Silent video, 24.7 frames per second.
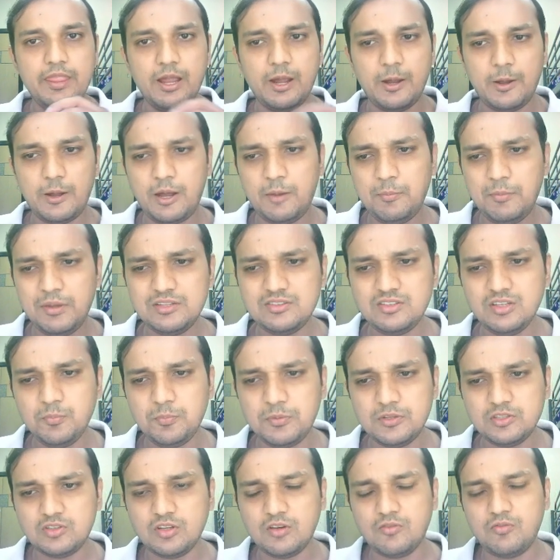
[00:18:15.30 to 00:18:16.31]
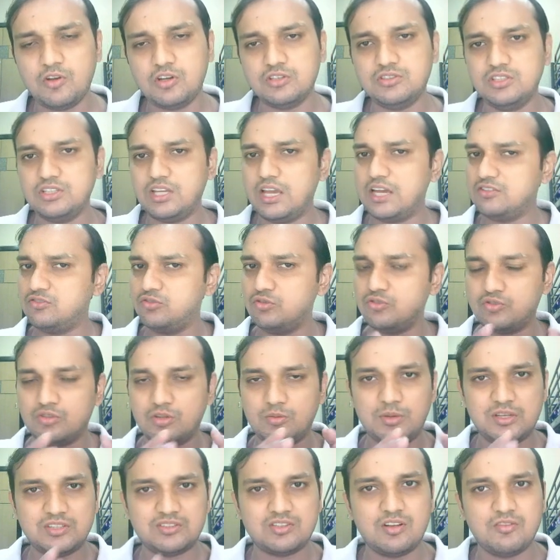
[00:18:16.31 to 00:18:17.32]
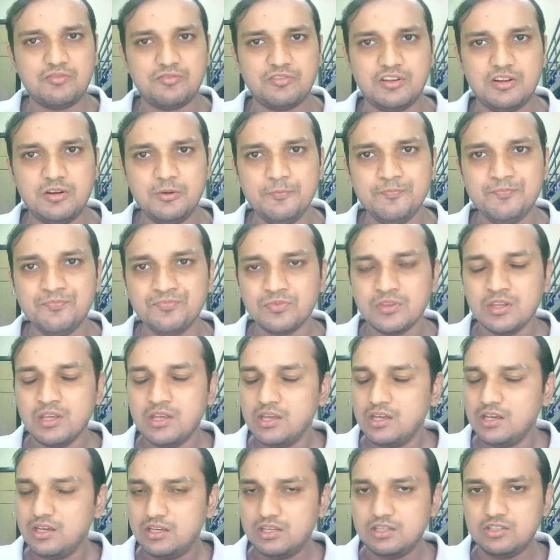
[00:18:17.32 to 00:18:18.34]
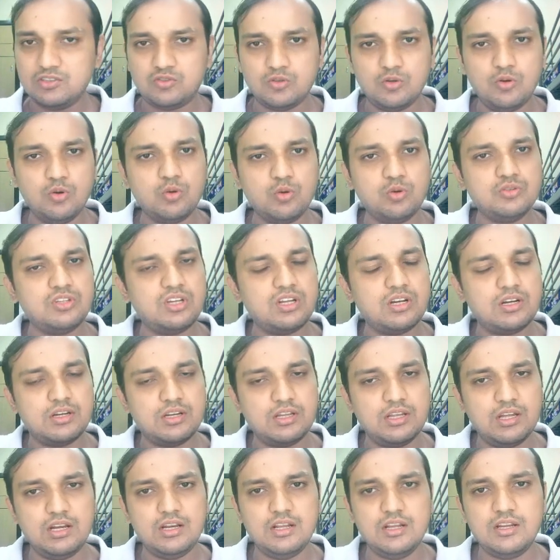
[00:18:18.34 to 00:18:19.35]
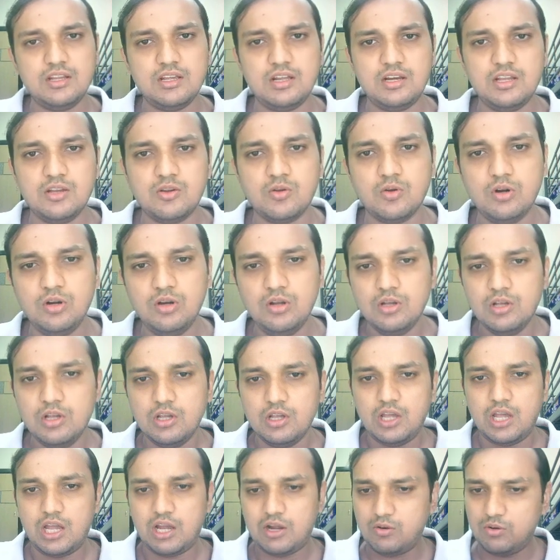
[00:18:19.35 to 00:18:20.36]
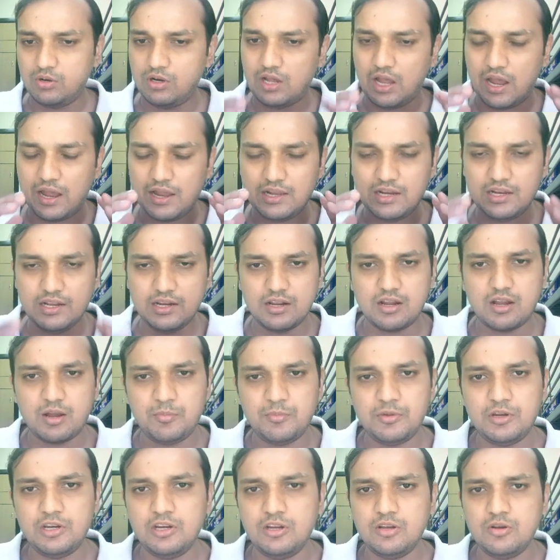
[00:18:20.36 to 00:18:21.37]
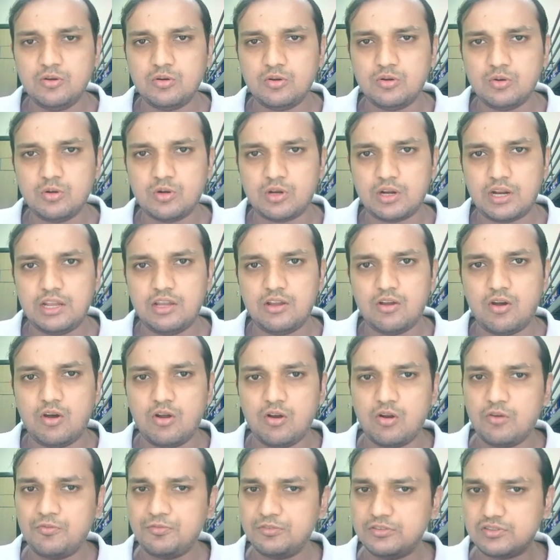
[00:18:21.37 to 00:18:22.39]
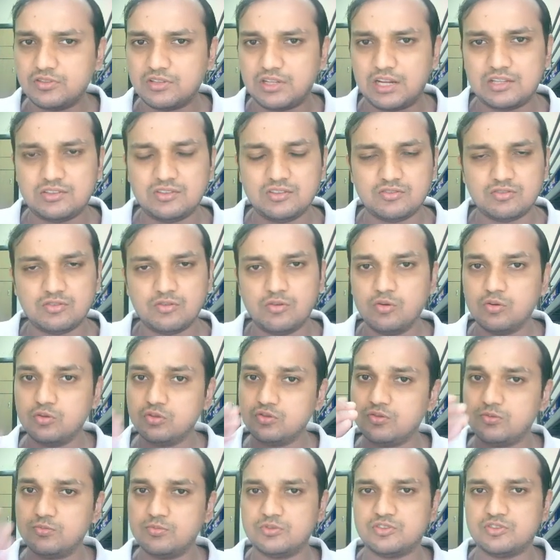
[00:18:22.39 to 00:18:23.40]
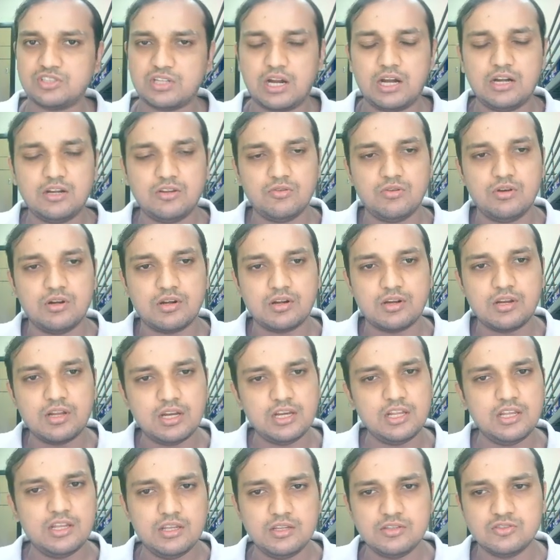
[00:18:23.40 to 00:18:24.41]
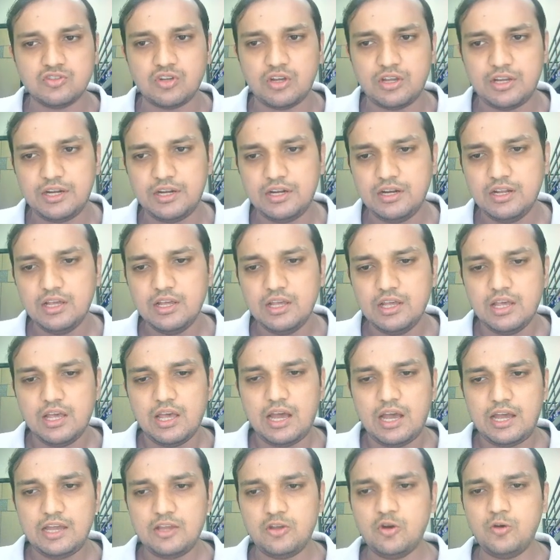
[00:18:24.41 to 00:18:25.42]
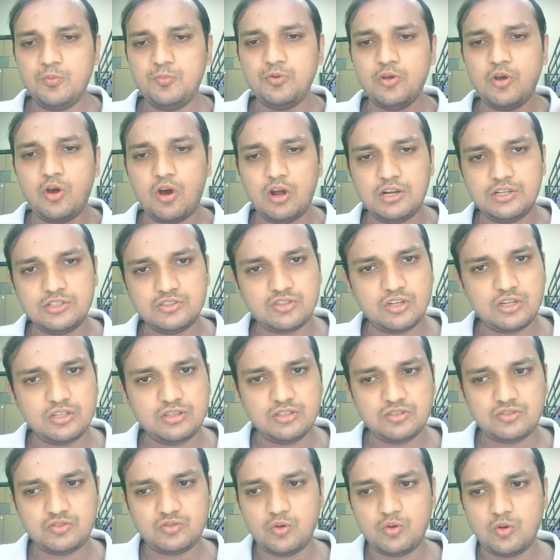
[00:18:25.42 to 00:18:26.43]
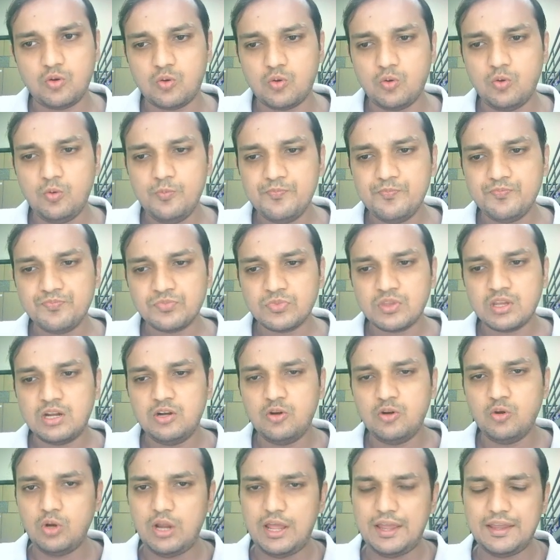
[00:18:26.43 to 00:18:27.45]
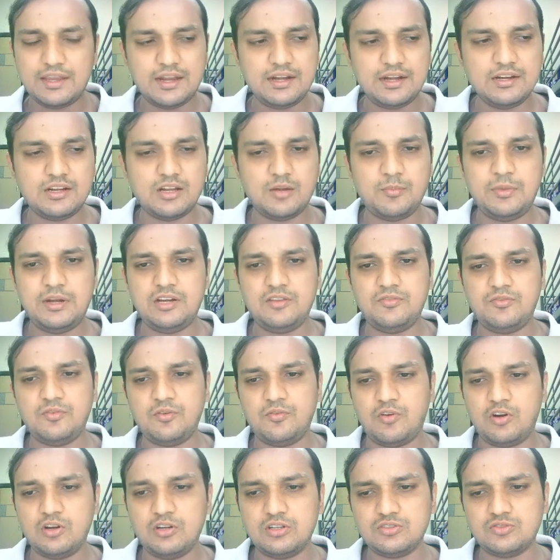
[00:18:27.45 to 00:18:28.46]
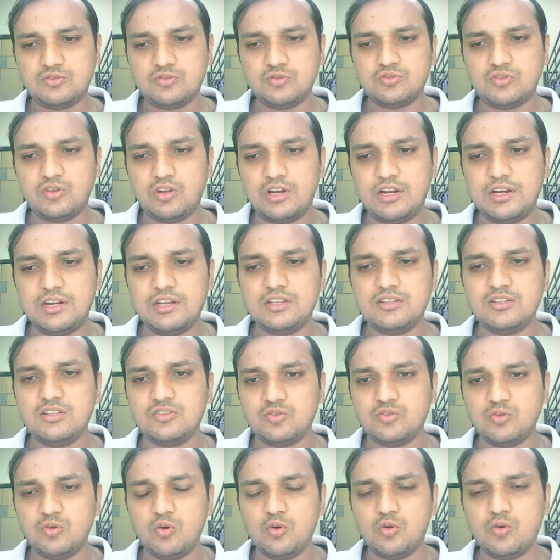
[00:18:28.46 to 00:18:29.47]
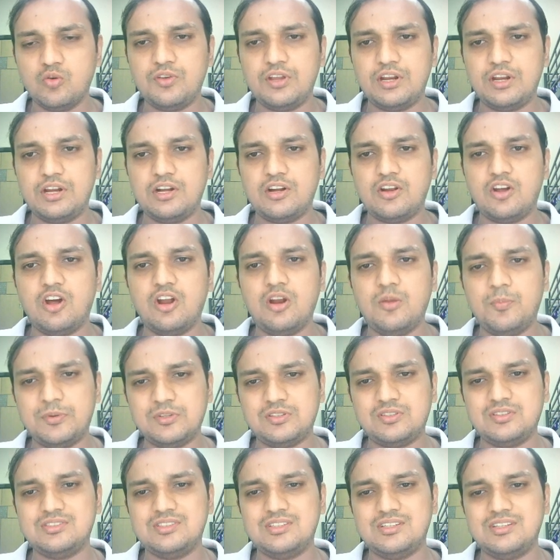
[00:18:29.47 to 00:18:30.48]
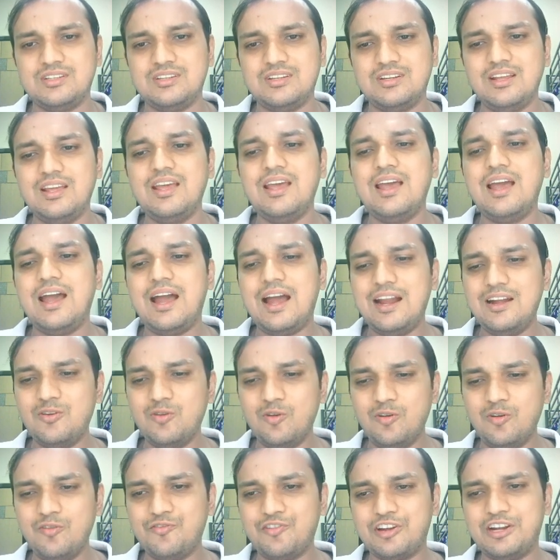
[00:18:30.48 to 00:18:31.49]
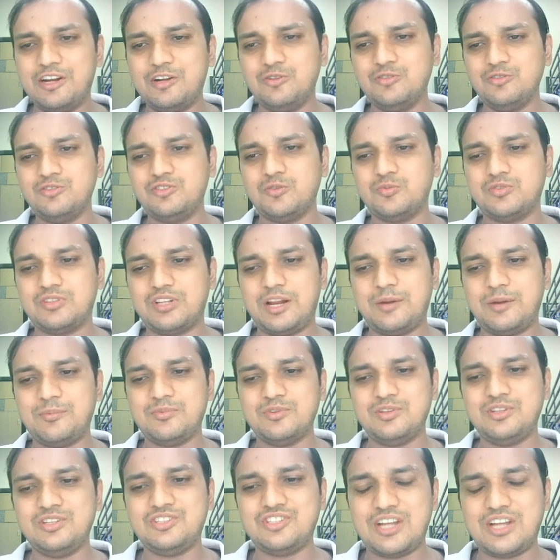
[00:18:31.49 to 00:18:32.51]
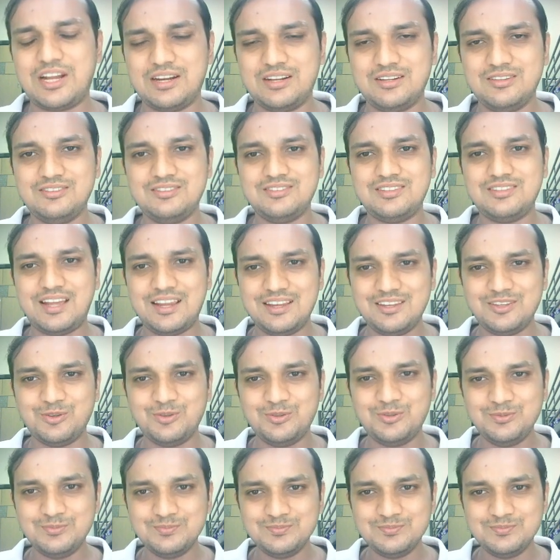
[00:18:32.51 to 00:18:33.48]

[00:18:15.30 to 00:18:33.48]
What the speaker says: Amazing piece of logic as usual by Sulphur. His Sudokus are really good. I would highly recommend you to try all of his classic Sudokus from the start. You will really enjoy it. I hope you all enjoyed this Sudoku. Do like and comment if you want us to solve any other Sudoku variant or a puzzle genre, and don't forget to subscribe to the channel. Thank you.